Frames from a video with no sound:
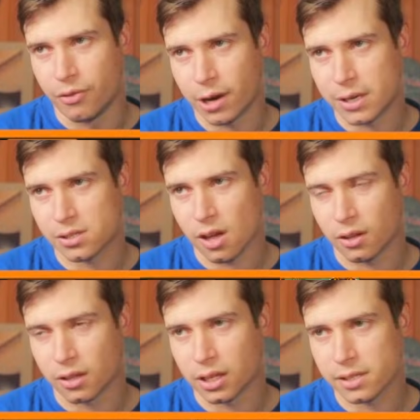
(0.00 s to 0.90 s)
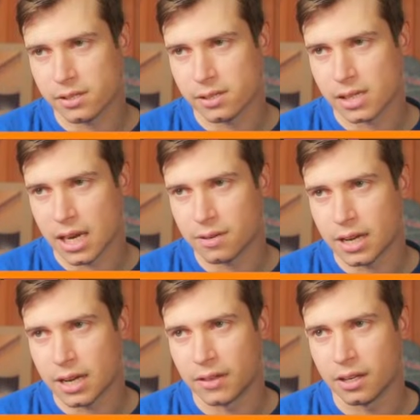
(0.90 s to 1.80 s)
solid clicks to save it.
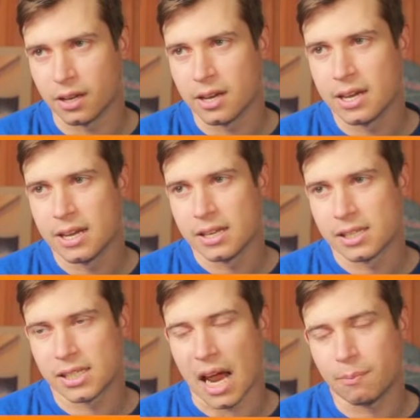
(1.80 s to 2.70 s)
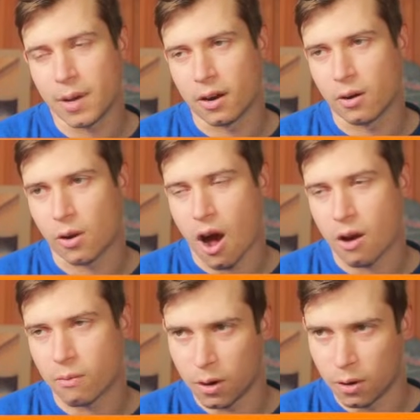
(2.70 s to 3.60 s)
And then sniping me on
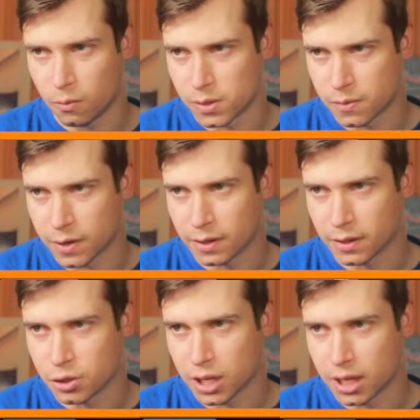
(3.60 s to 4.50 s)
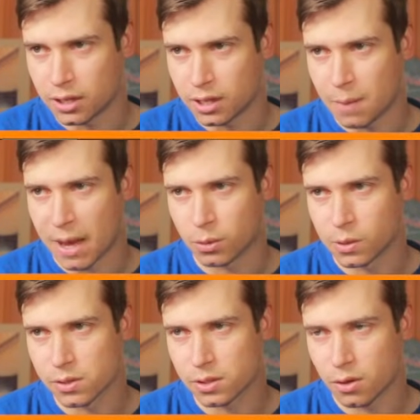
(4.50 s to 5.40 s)
Okonkwo was very legit. Emmanuel
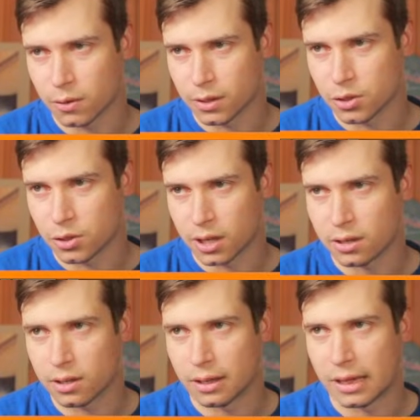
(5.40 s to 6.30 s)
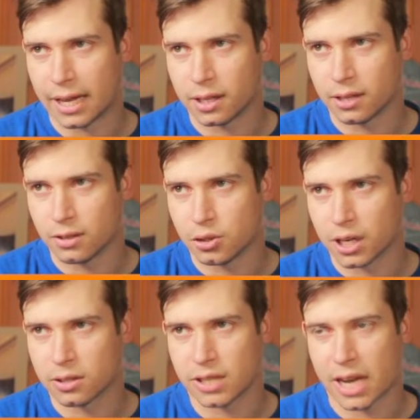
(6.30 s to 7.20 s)
Wilson, totally legit. Likely legit.
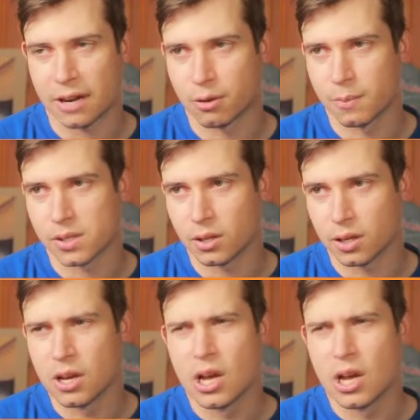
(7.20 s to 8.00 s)
Tight end room is good.